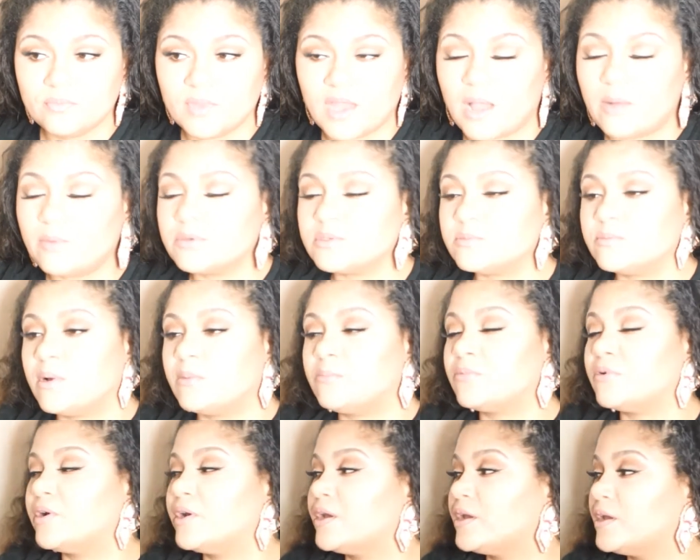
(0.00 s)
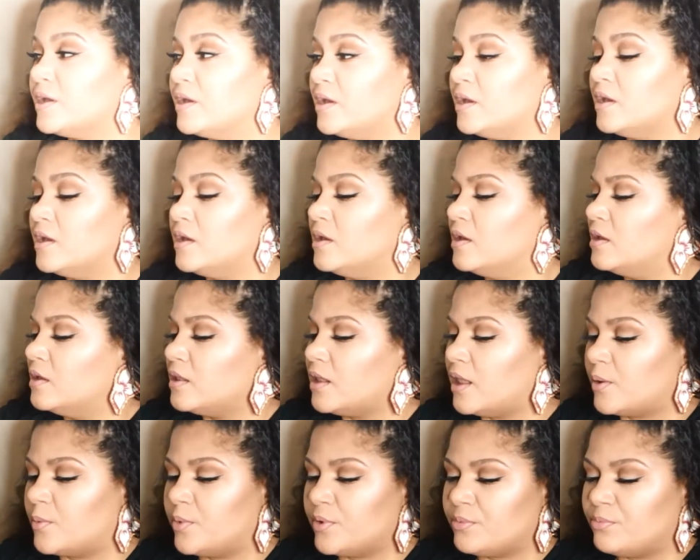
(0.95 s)
I was remembering
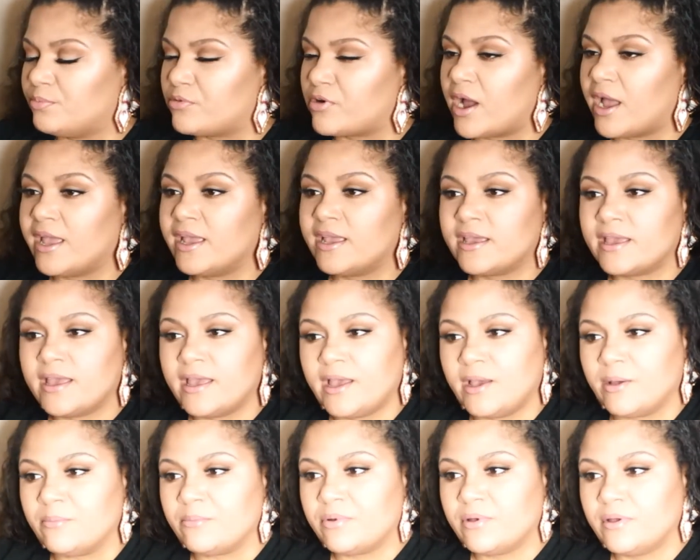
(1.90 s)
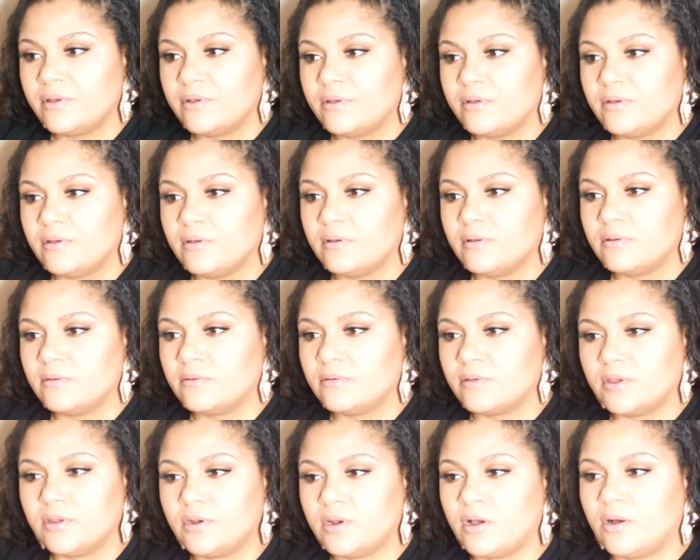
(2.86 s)
like with Brian Kemp,
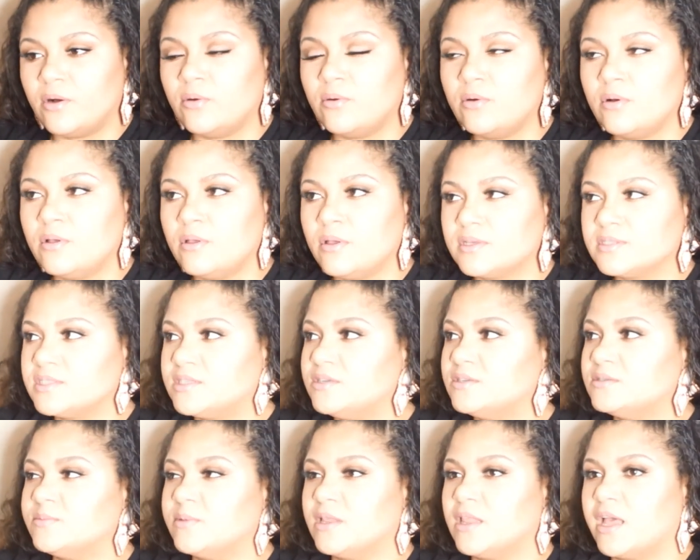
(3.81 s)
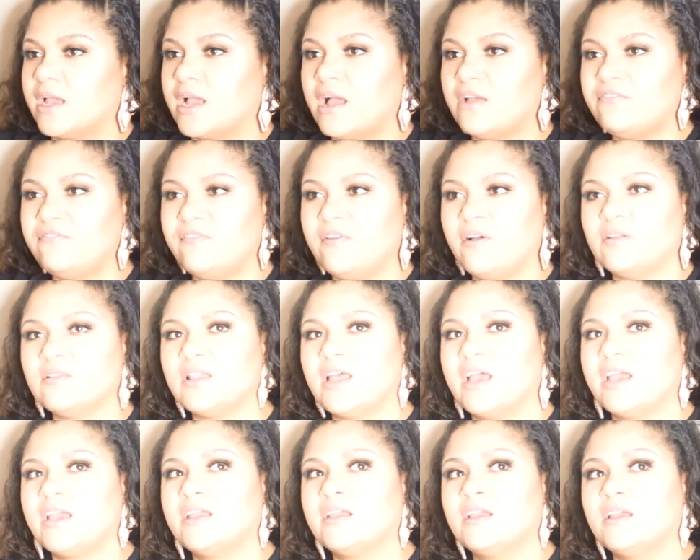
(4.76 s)
you know, excuse me, like I felt
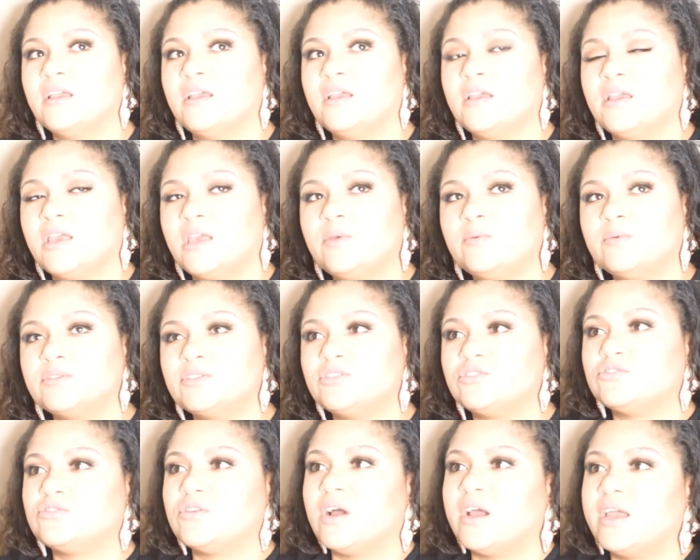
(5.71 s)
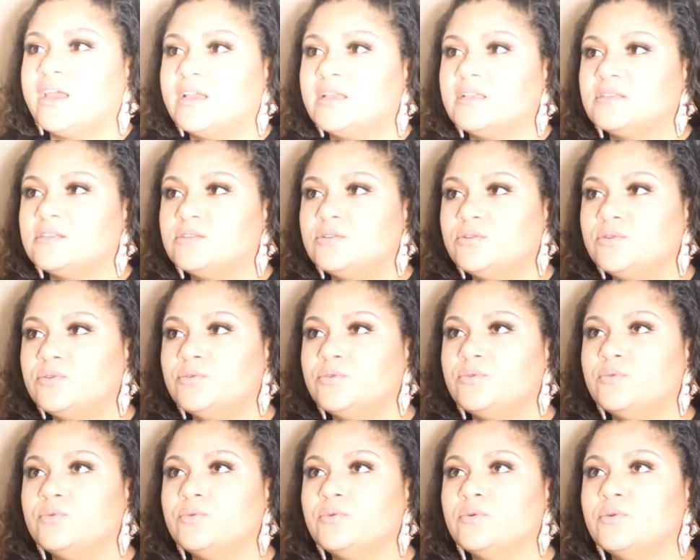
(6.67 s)
like he was trying to